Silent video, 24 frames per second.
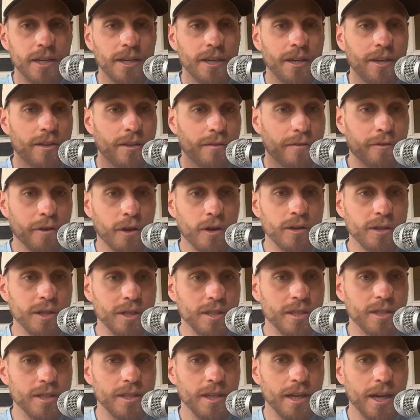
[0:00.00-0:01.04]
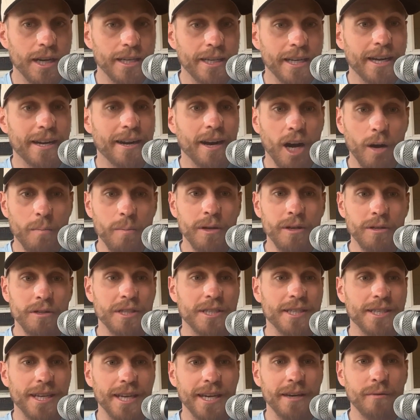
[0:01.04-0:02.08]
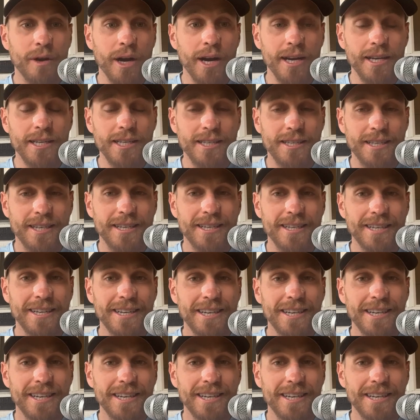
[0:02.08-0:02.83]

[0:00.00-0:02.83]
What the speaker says: The first, I did an uphill ski race